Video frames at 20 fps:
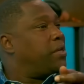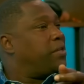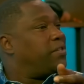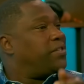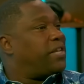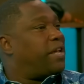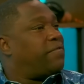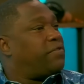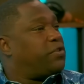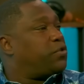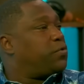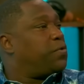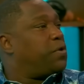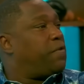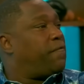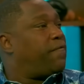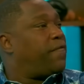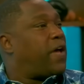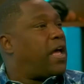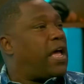
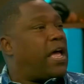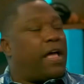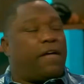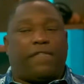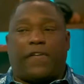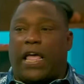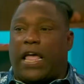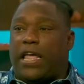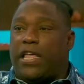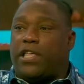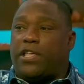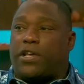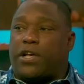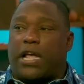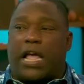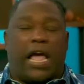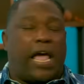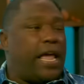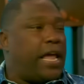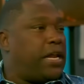$725, eight-year
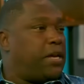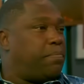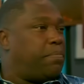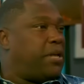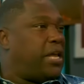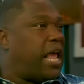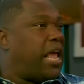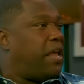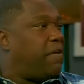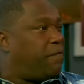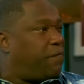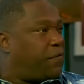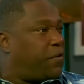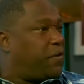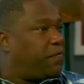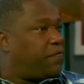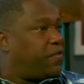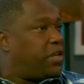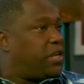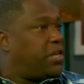guy had to be
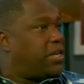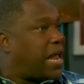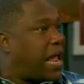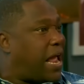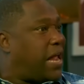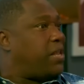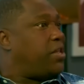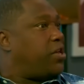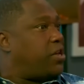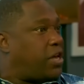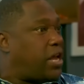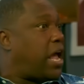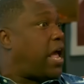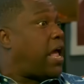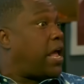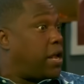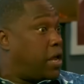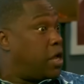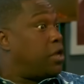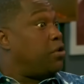$850, nine-year guy.